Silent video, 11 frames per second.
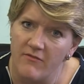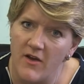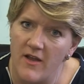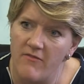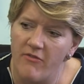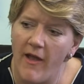If
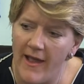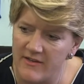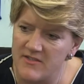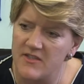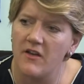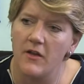I had a
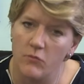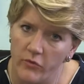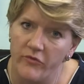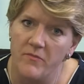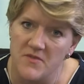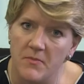son, I'd
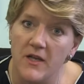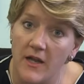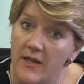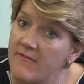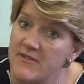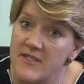want him to be
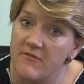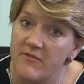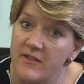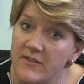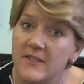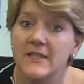like Kevin Sinfield.